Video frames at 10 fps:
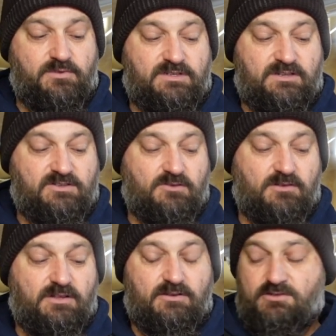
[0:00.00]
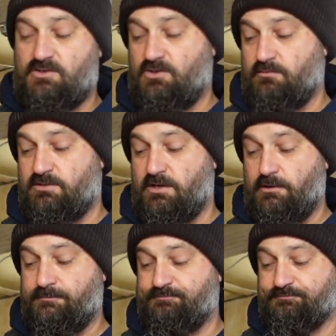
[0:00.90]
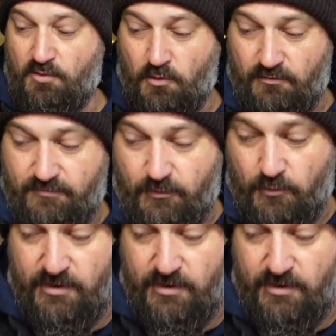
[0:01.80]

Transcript: was inside those tubes. So I've bought four